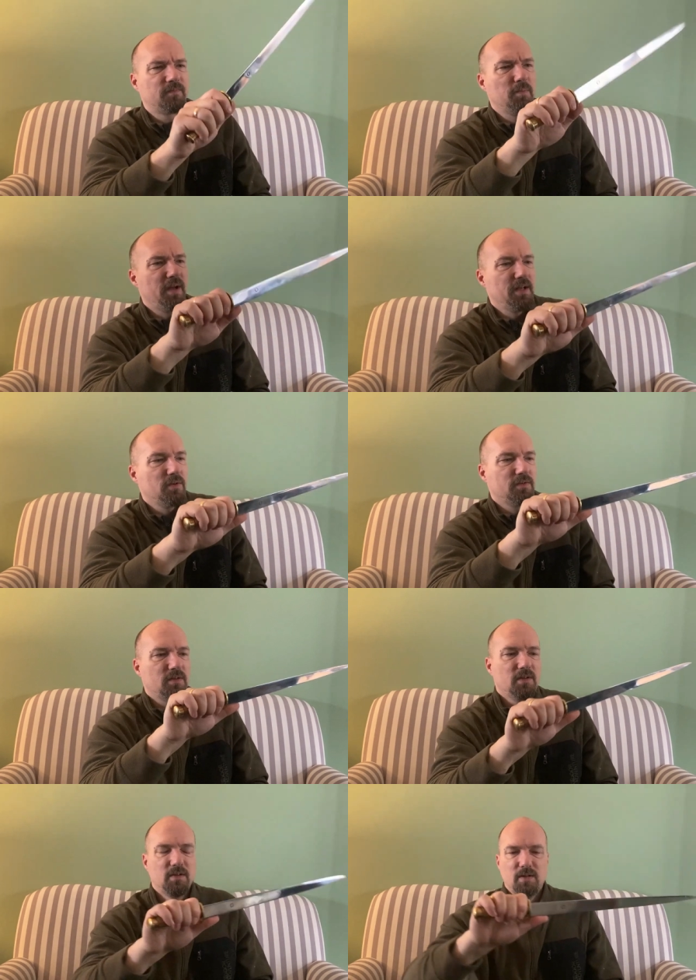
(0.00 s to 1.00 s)
depending on
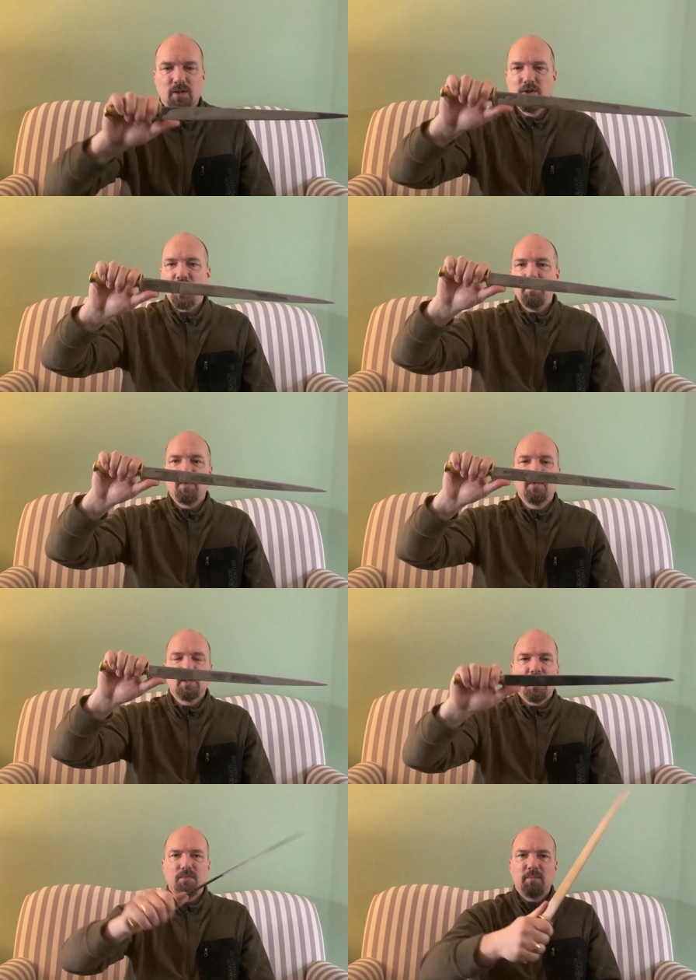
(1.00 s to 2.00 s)
the shape of the
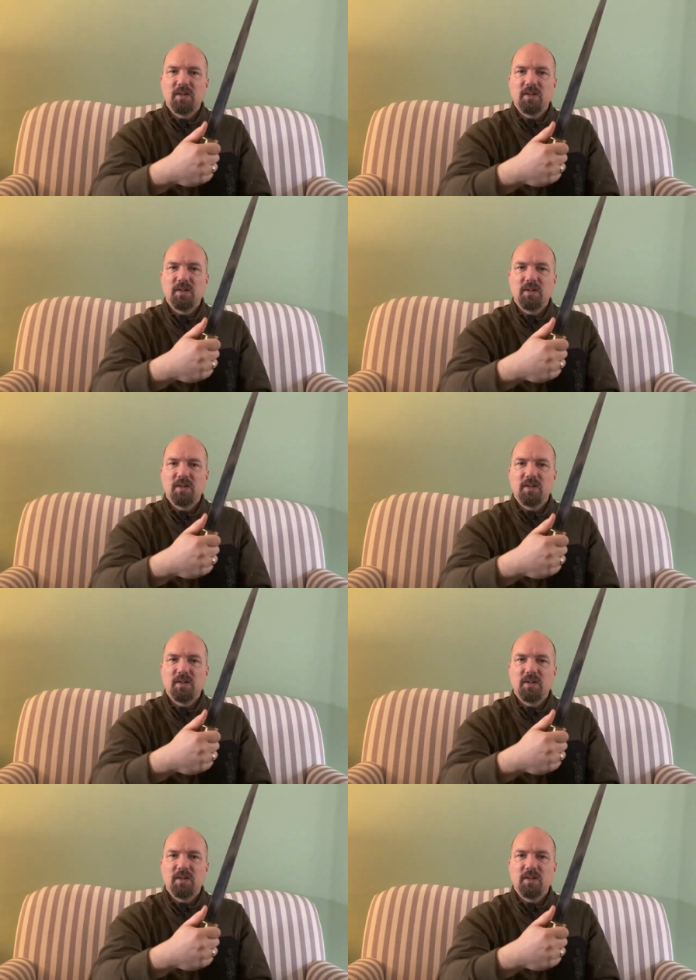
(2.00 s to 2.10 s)
glove.